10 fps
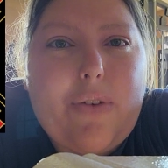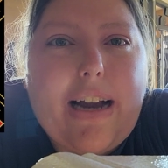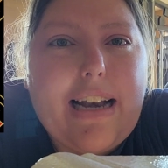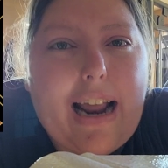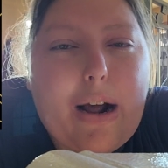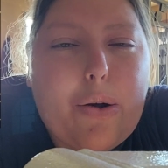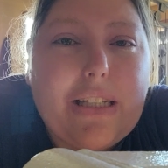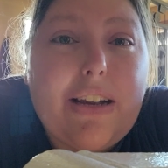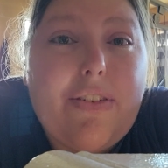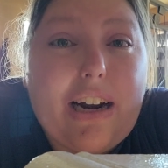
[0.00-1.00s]
right now,
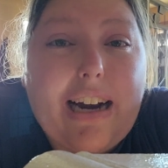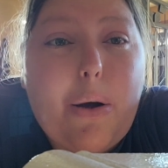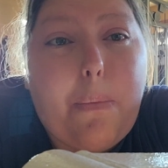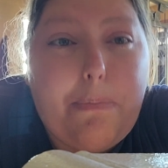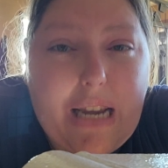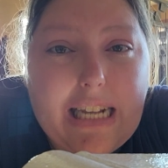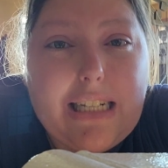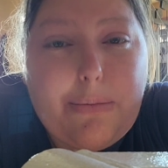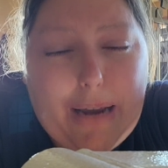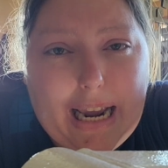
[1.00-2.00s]
it's a very
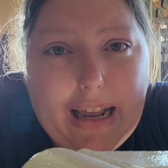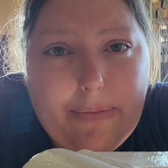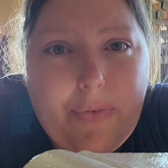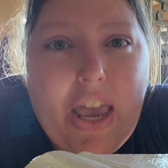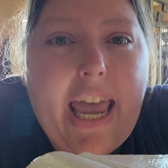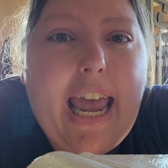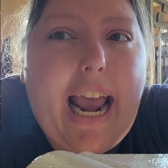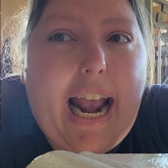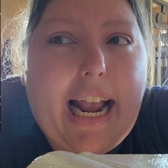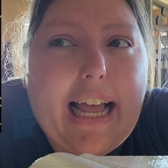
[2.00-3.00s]
obese man,
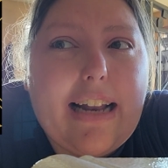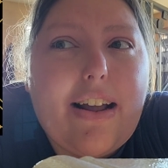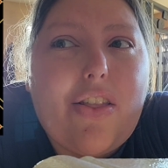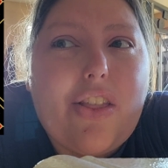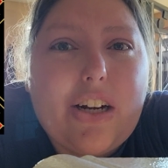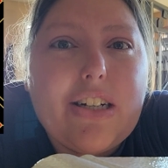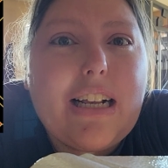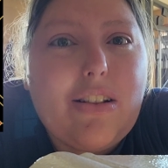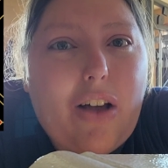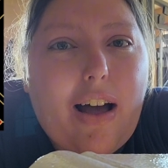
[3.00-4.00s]
and there's
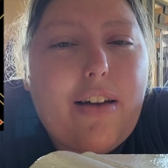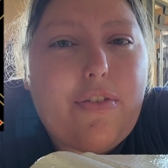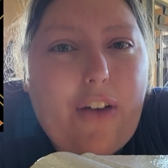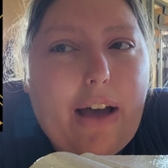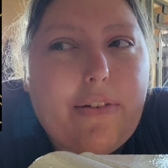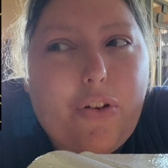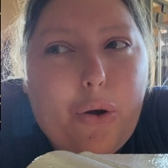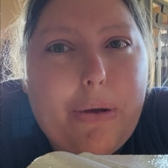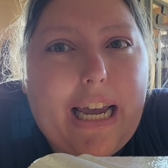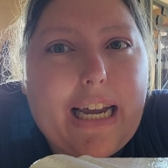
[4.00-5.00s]
a lot of
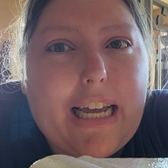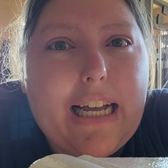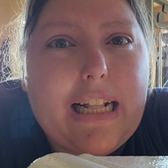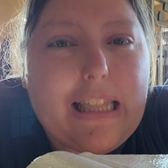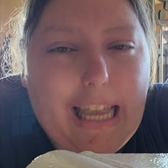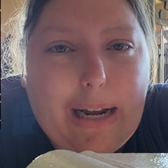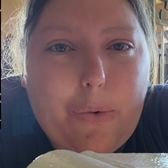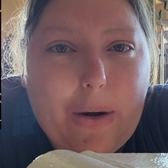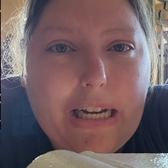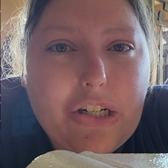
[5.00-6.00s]
fat-phobic
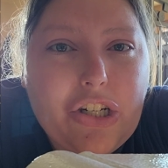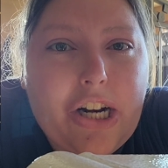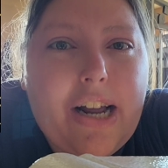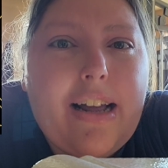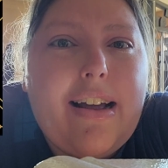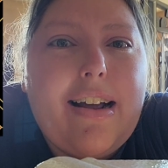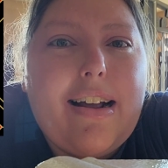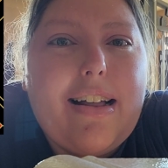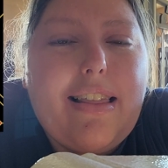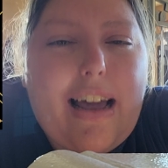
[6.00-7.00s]
language
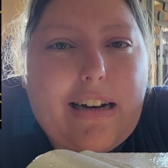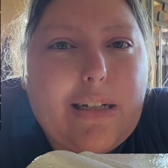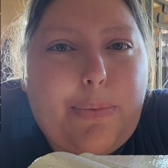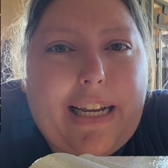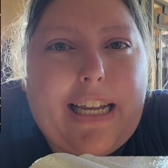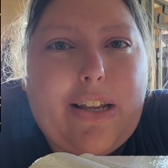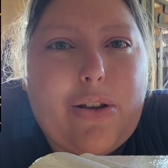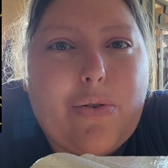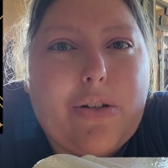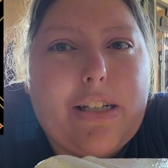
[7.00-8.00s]
that is being
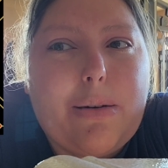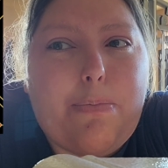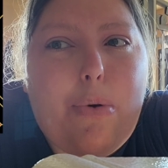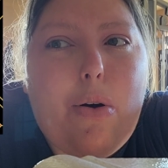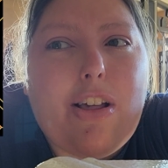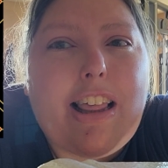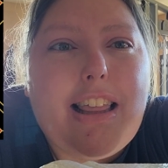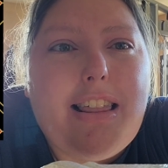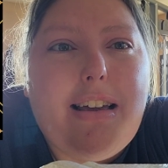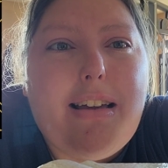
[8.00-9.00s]
used, both
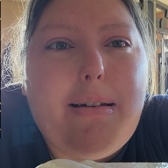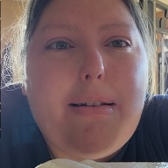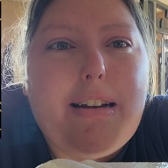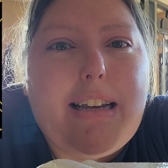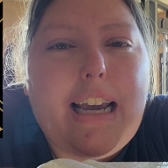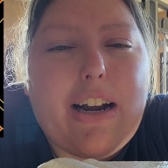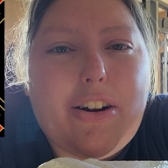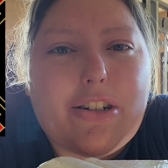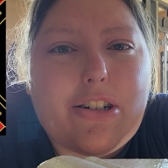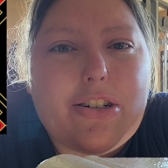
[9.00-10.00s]
the
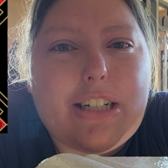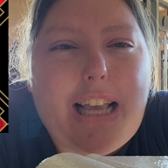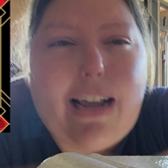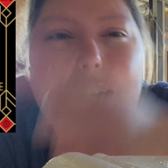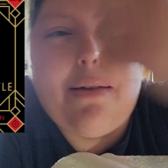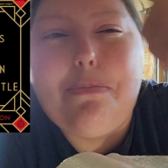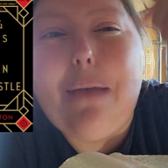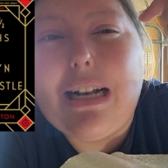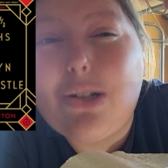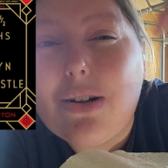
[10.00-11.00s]
characters' like
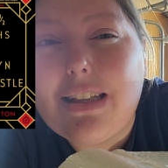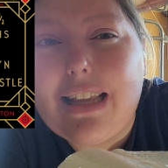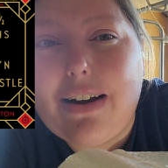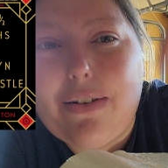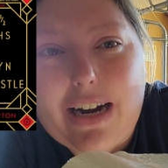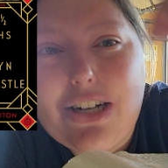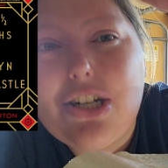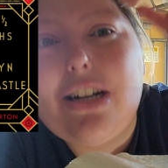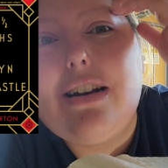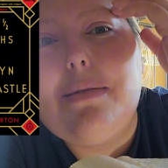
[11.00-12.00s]
mental
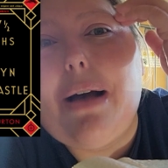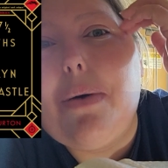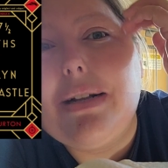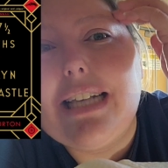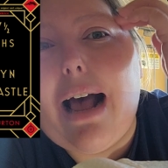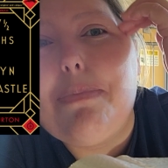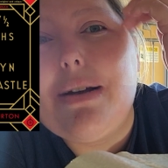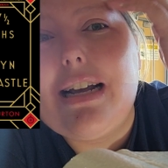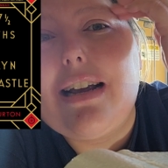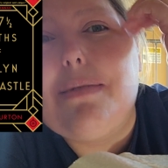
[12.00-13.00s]
narration about what's
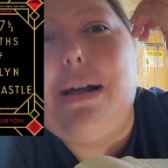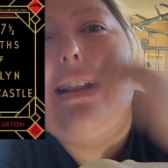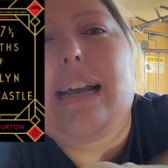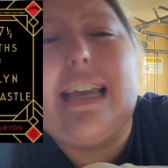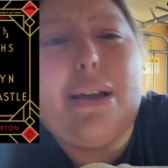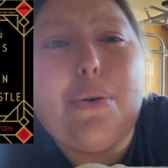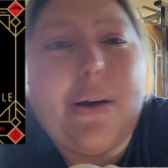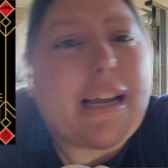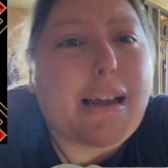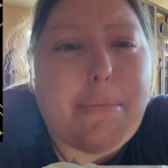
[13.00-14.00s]
happening, about like, ew,
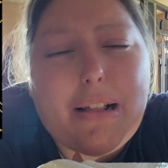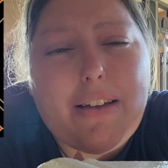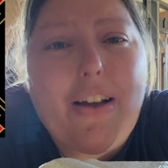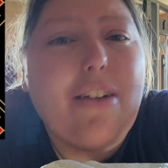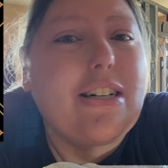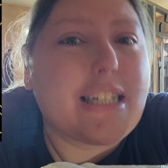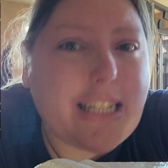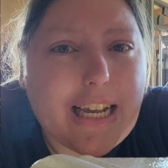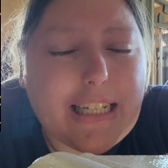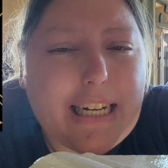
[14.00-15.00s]
I can't believe how
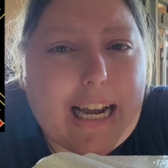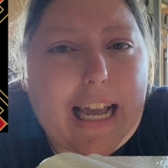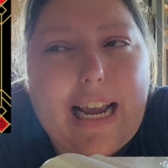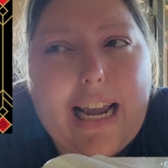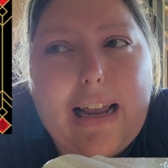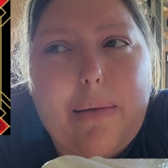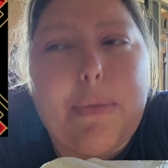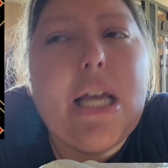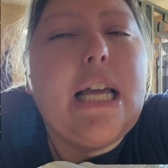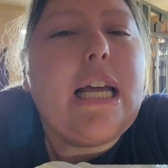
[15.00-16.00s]
disgusting I
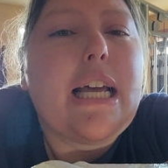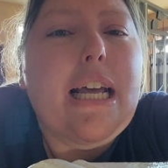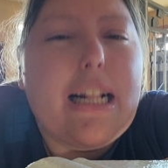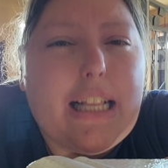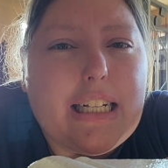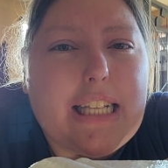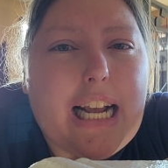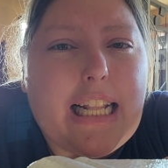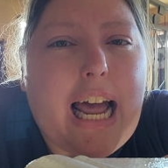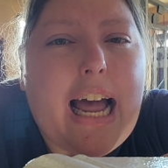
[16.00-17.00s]
am, things
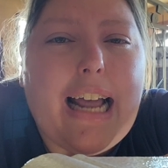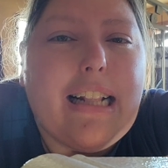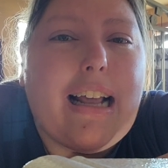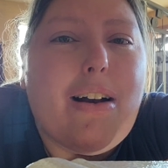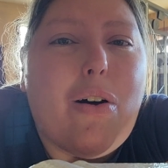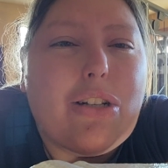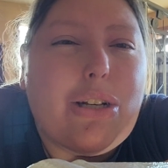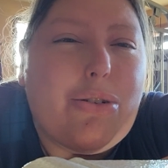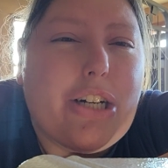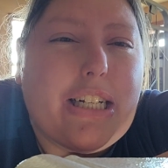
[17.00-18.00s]
like that, and then
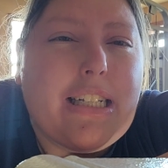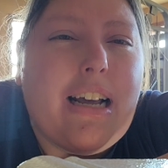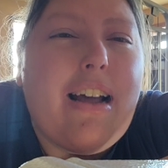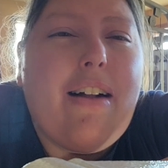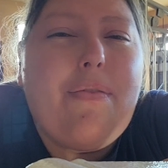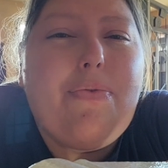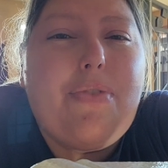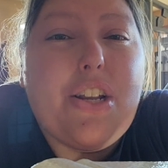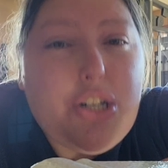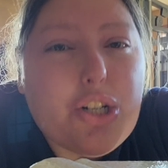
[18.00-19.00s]
also just
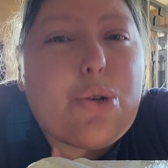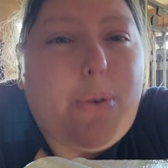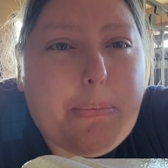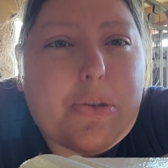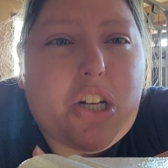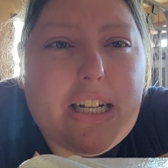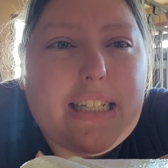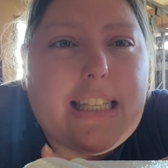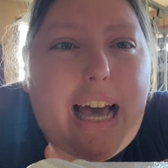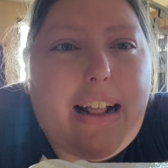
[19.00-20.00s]
the
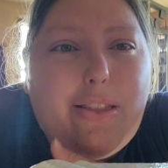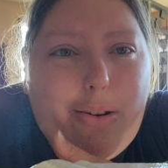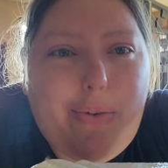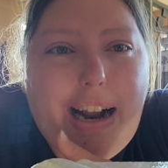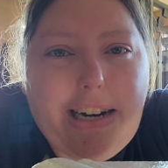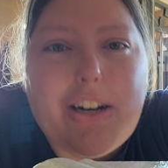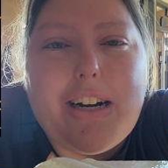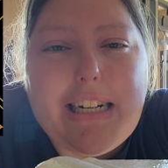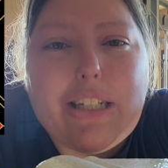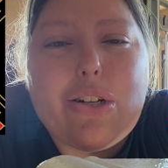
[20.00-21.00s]
descriptions that the writer
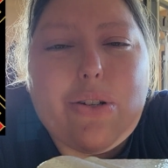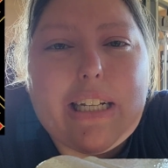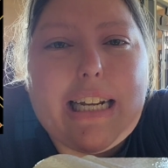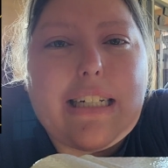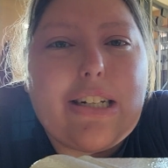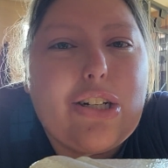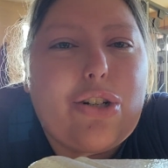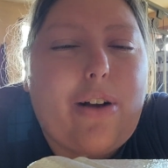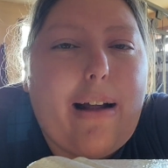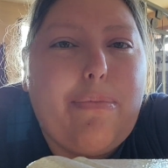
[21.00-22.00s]
is using to
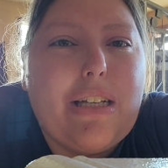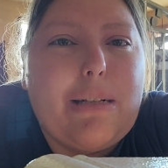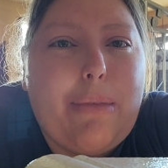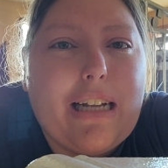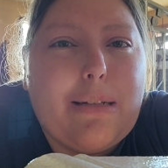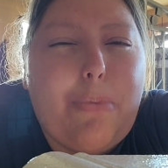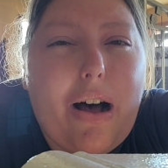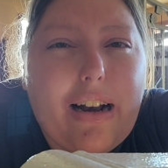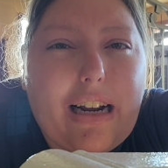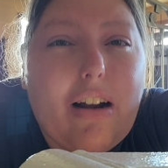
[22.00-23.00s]
describe this man's
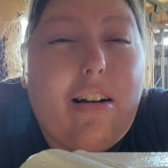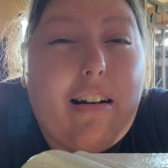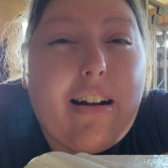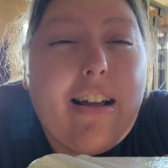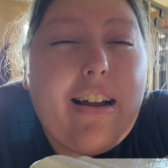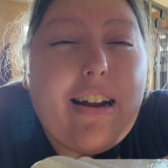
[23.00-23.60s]
body are